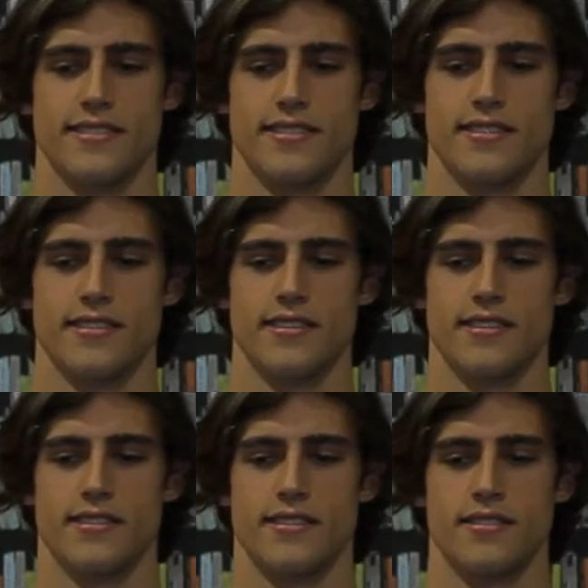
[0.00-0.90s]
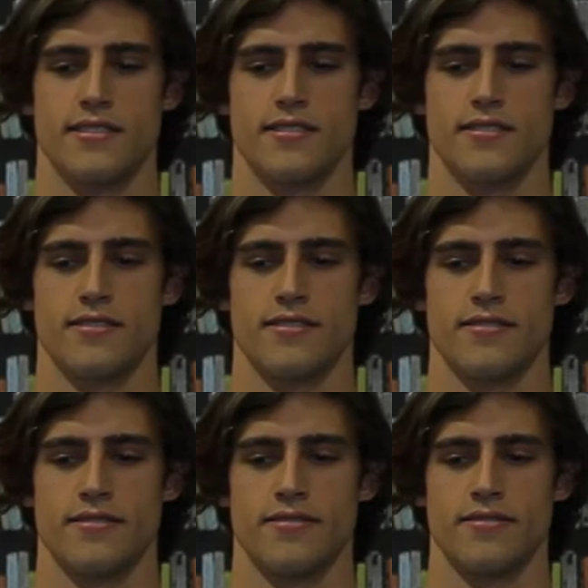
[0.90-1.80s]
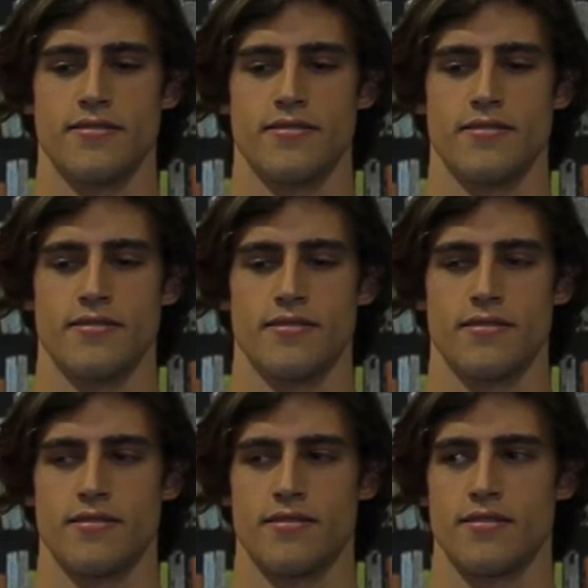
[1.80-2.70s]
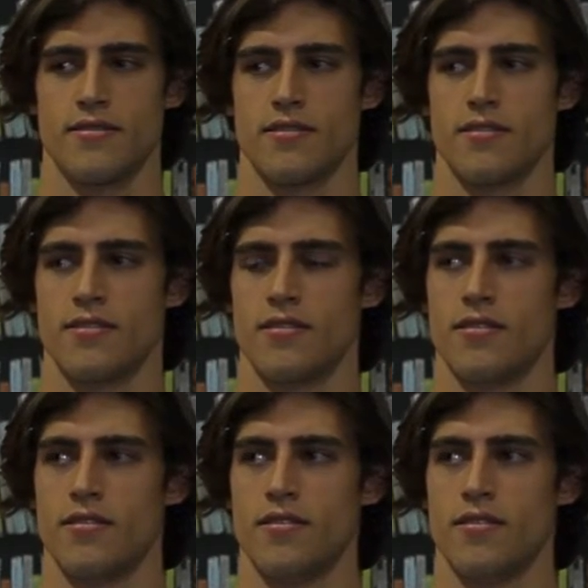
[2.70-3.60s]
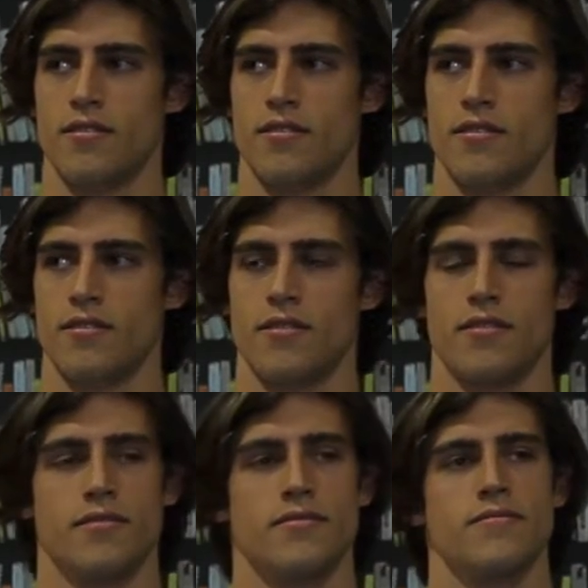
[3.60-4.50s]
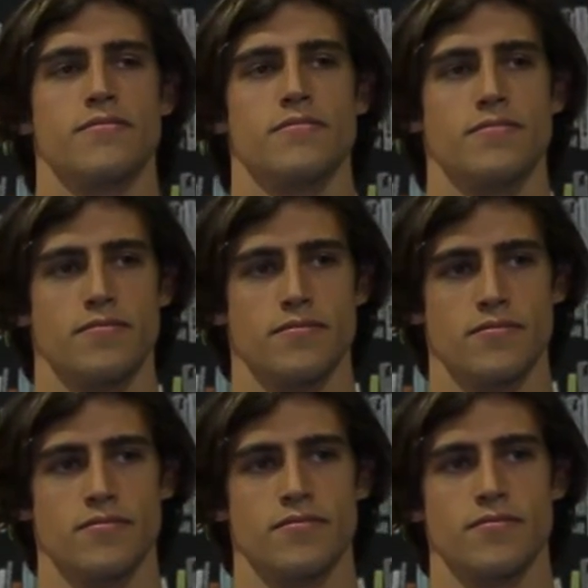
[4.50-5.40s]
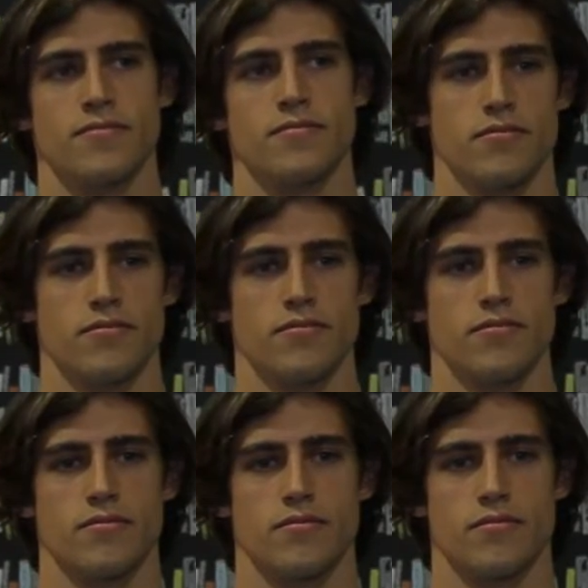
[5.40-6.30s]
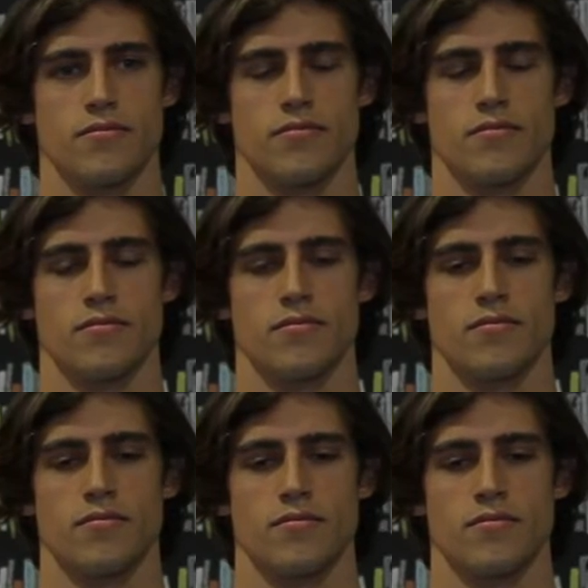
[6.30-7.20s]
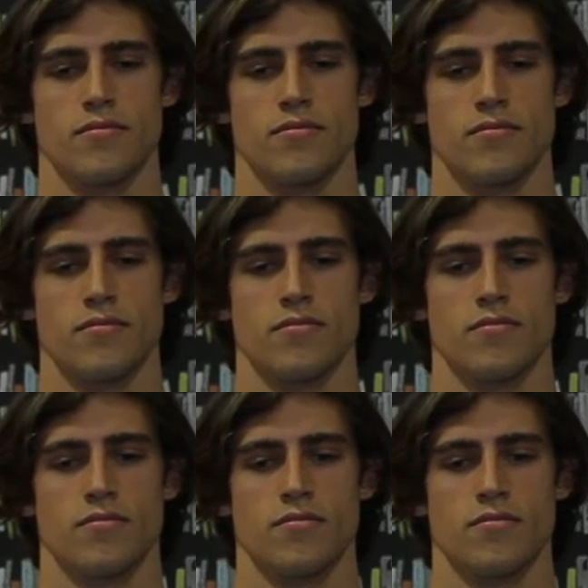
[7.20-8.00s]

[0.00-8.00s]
[no speech]